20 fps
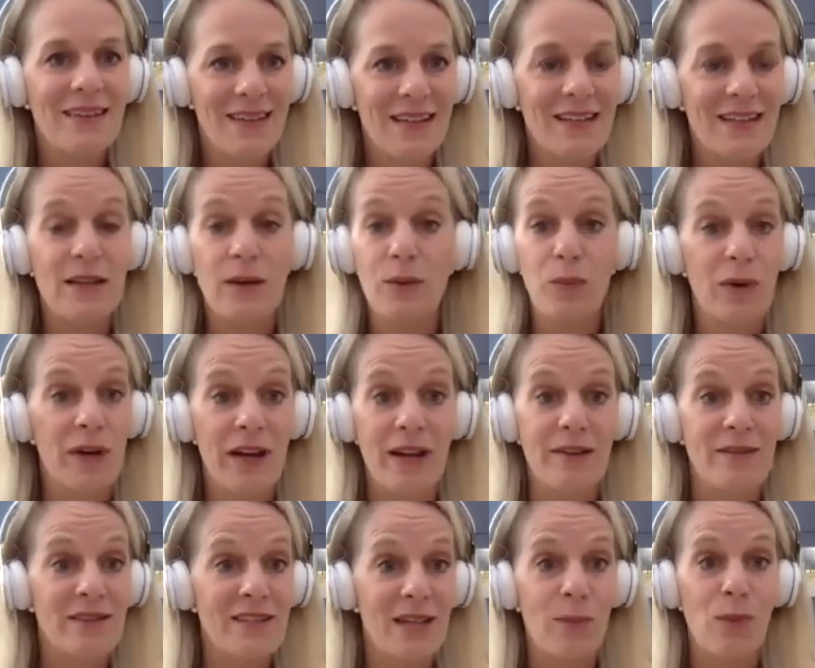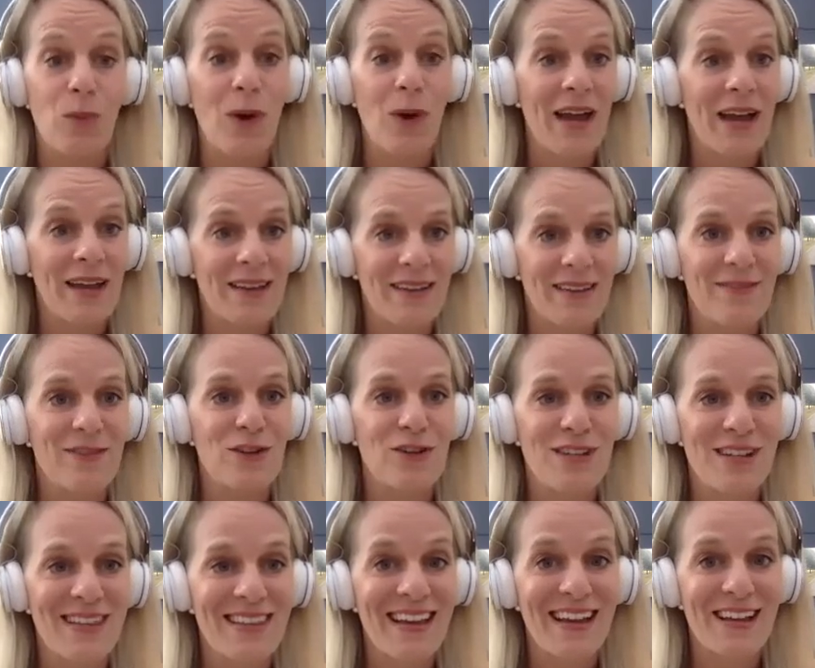in some way. If there's
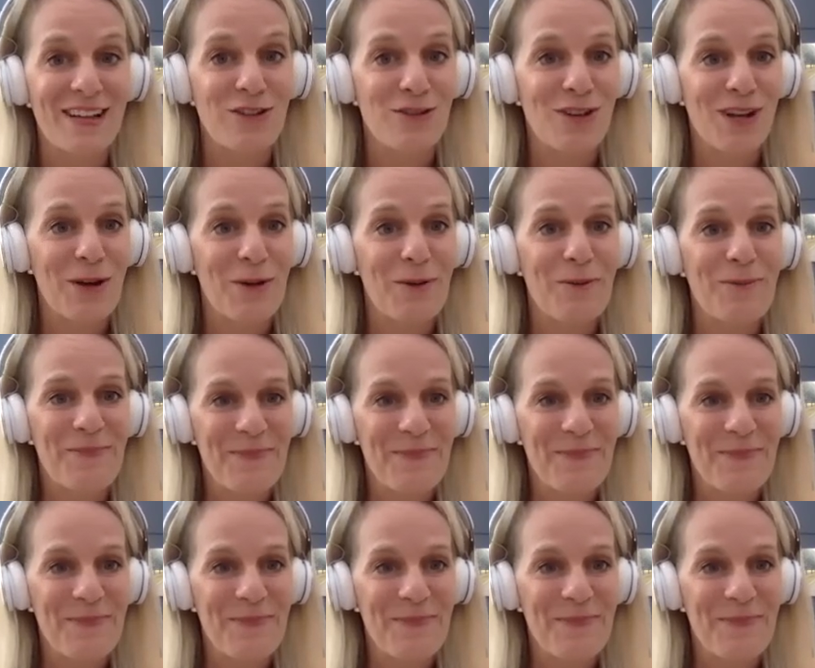anything I can do to help.